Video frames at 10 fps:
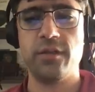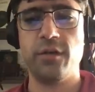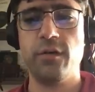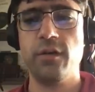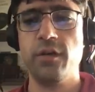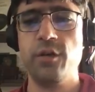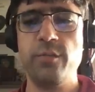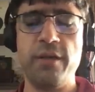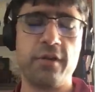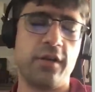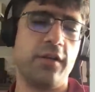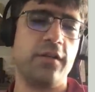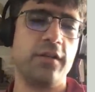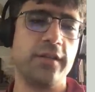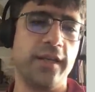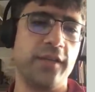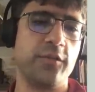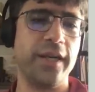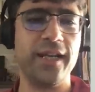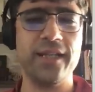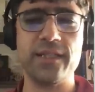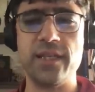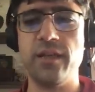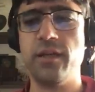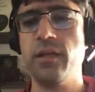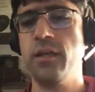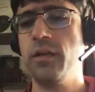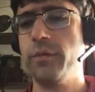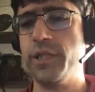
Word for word: So you may recall that in twenty nineteen,